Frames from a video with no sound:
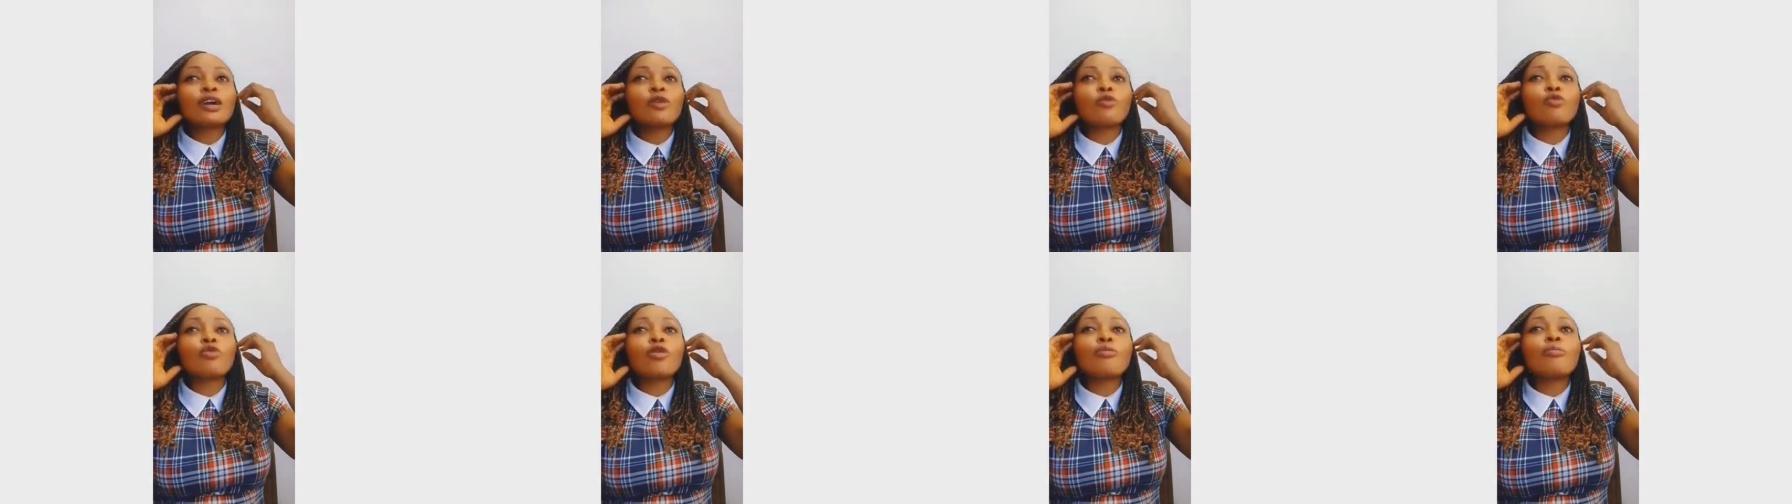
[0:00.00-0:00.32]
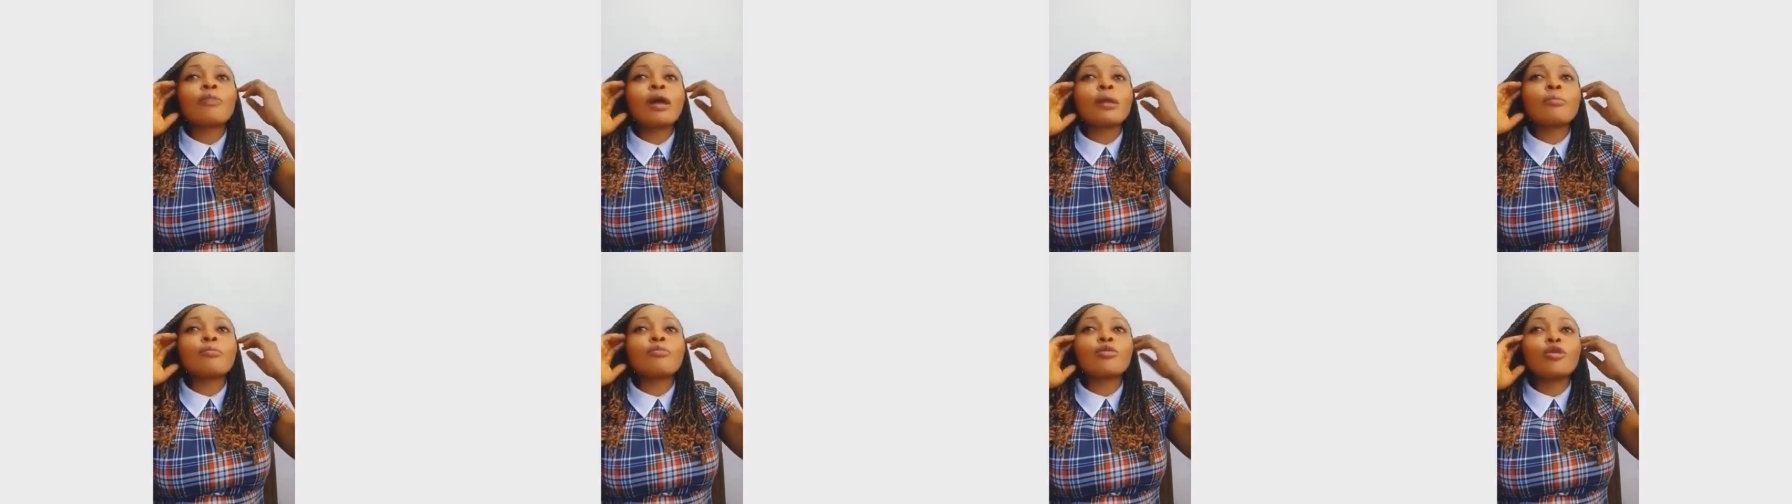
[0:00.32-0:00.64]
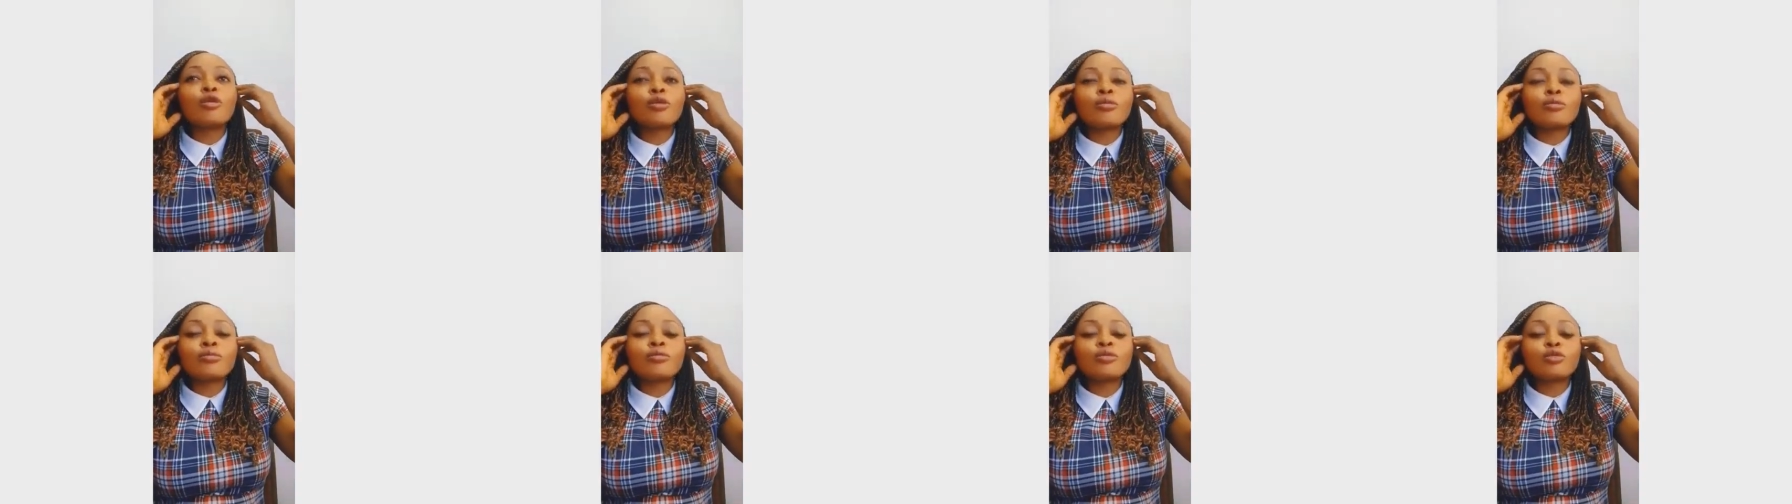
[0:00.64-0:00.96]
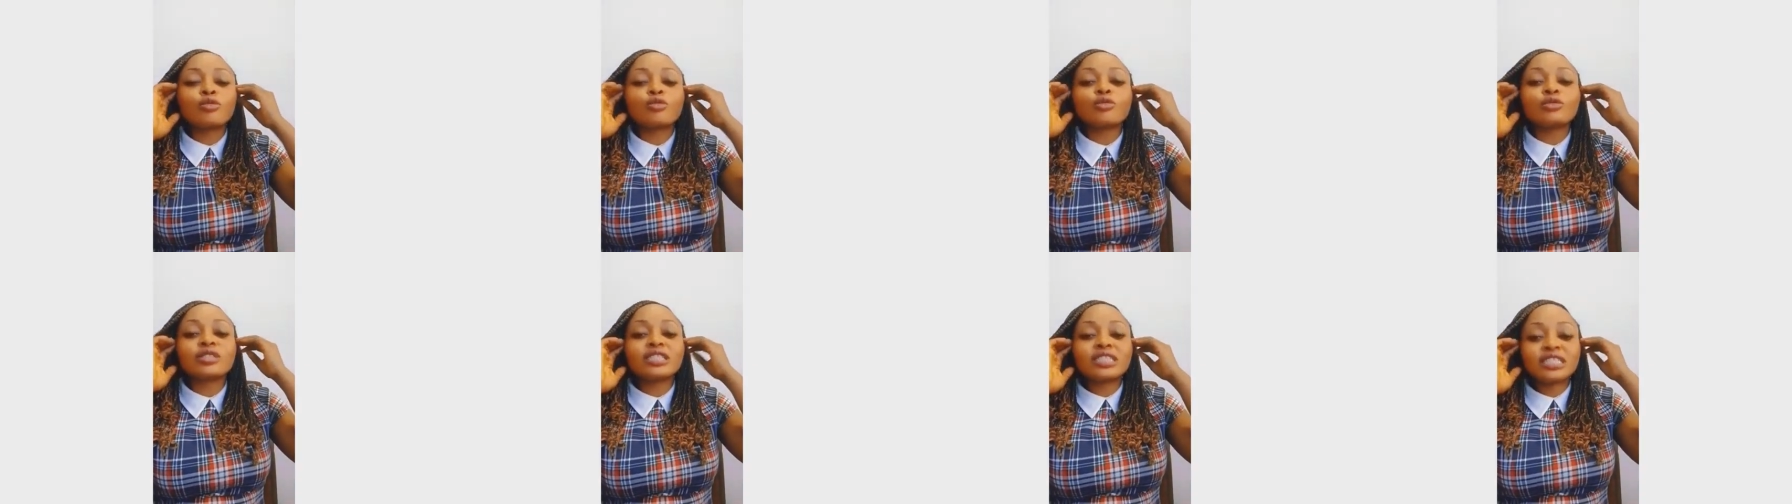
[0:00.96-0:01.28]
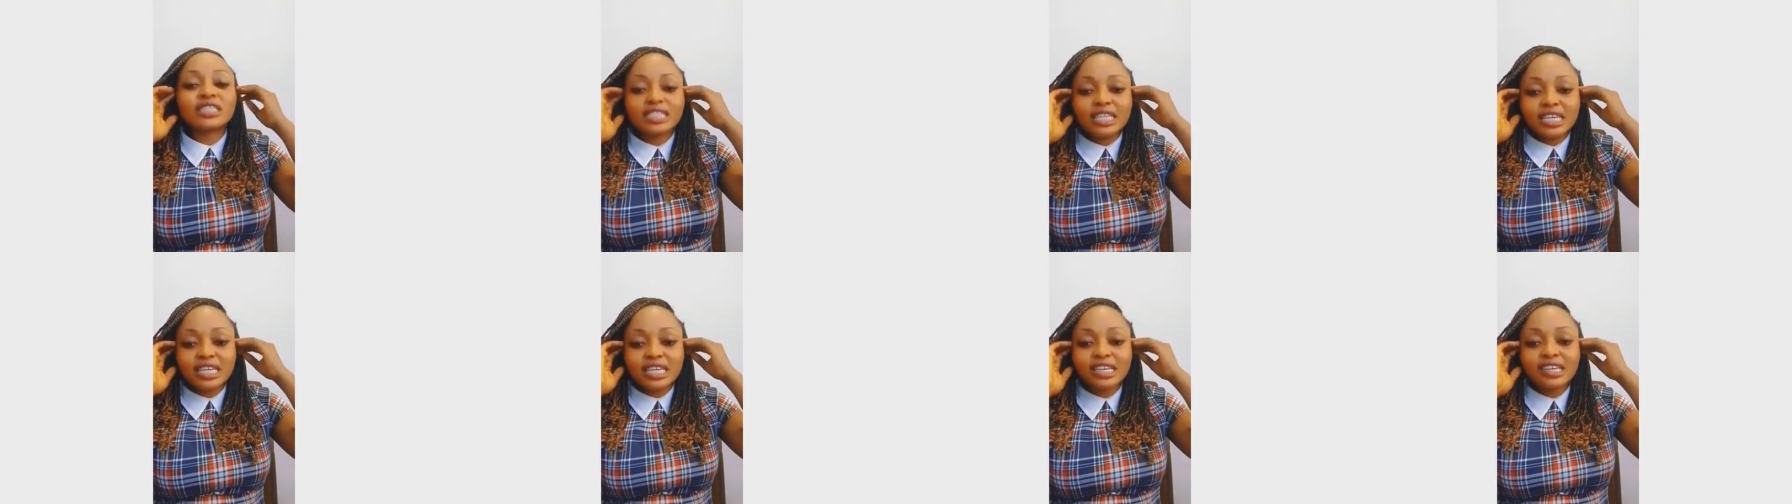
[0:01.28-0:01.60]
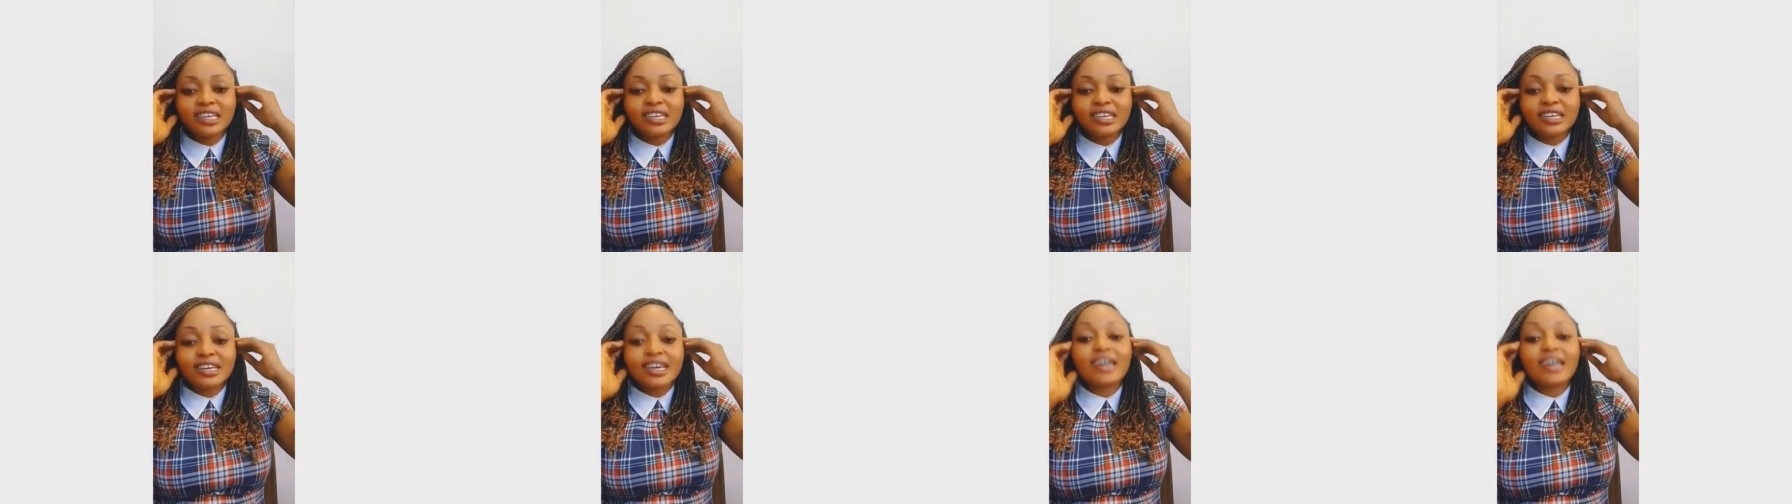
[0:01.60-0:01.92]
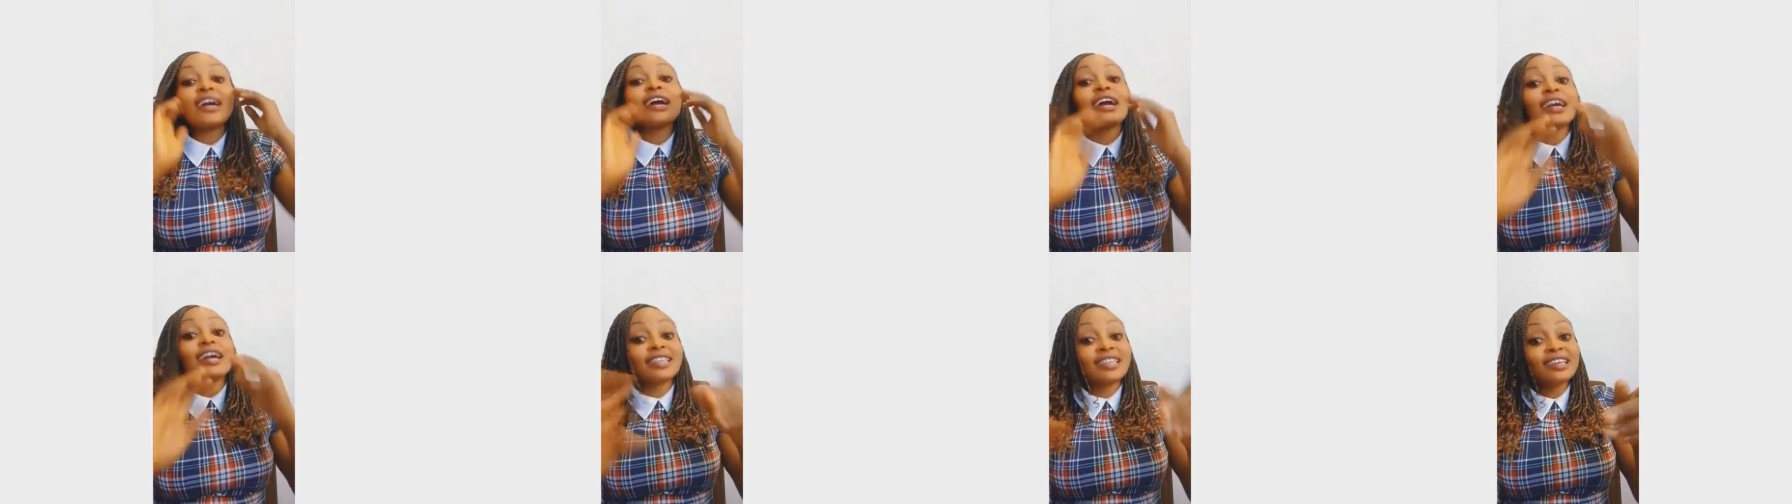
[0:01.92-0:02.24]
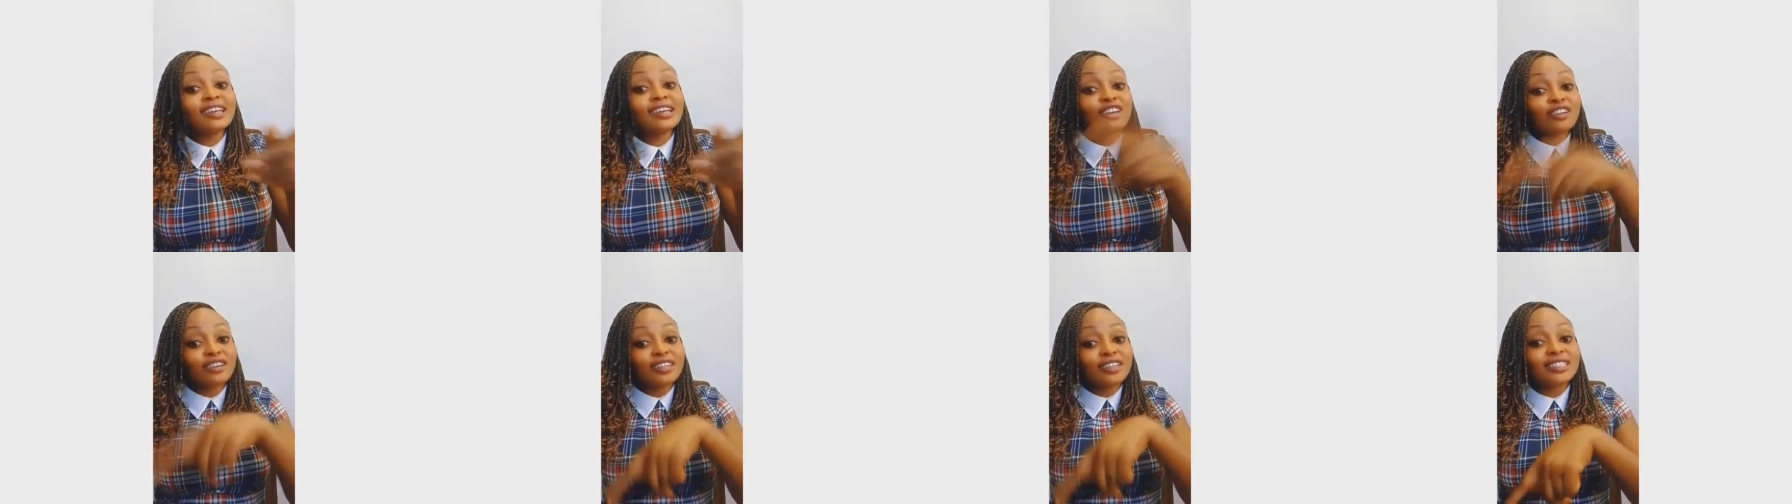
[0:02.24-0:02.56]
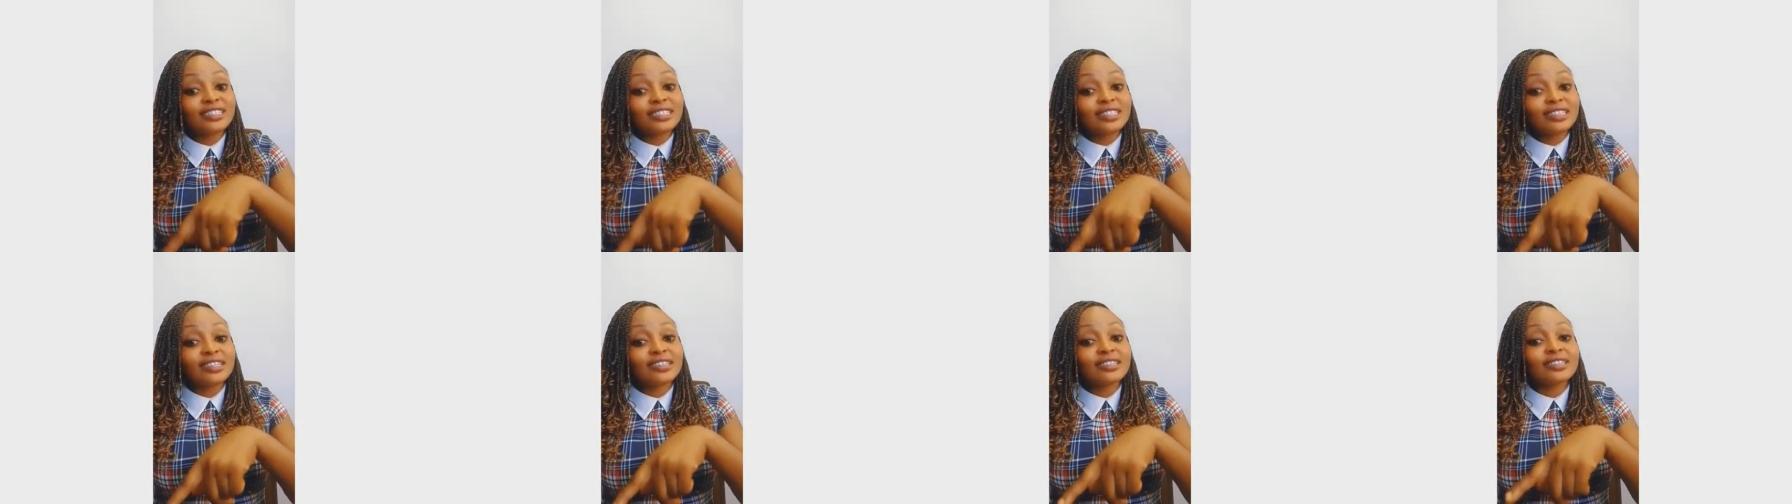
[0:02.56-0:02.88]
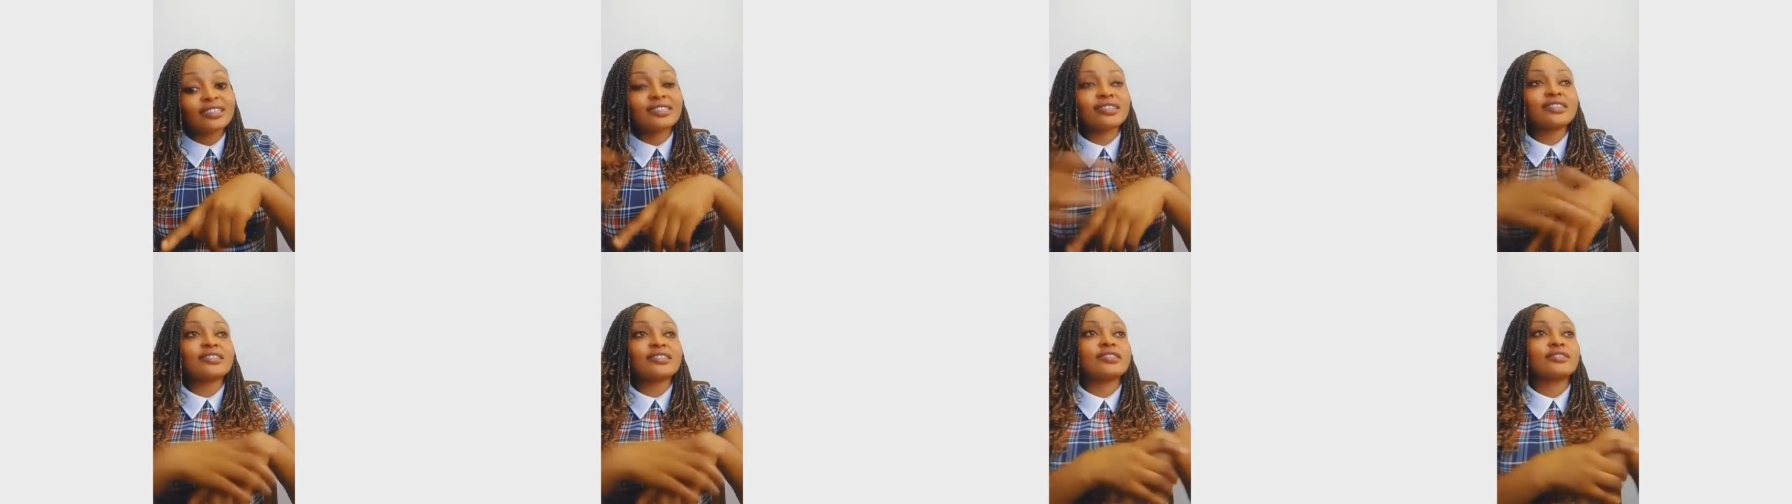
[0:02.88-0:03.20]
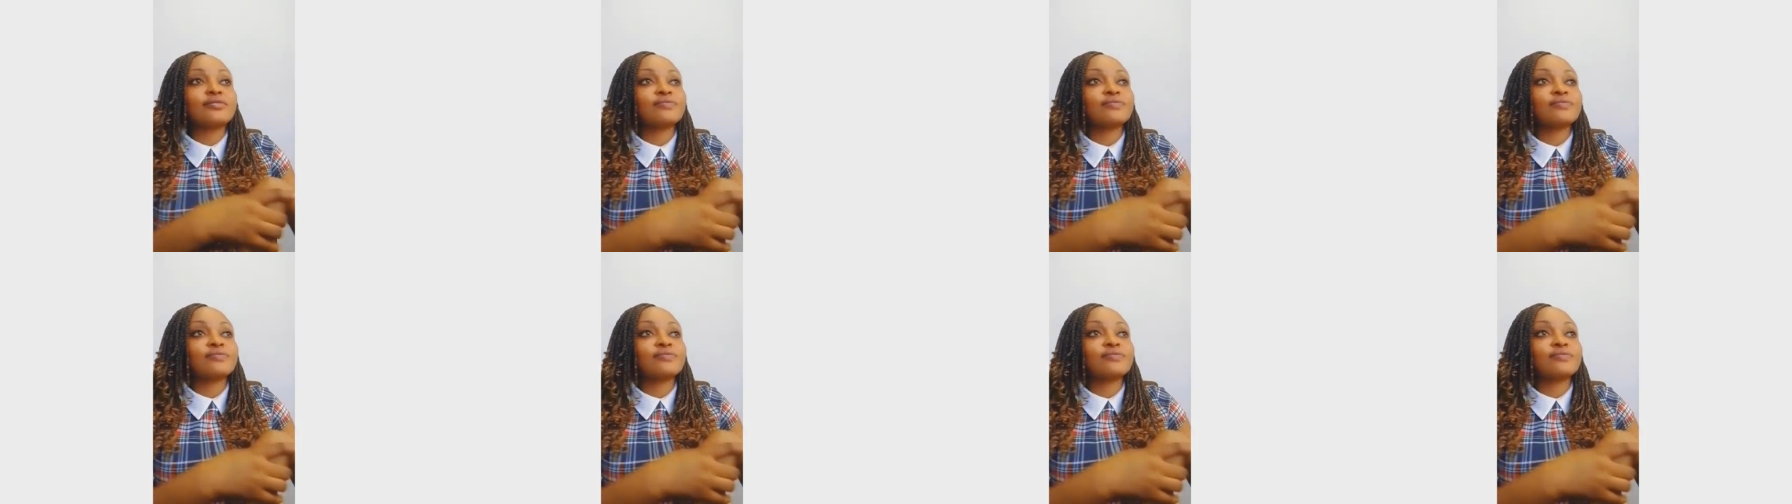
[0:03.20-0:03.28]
what my mom would say. I think I already said it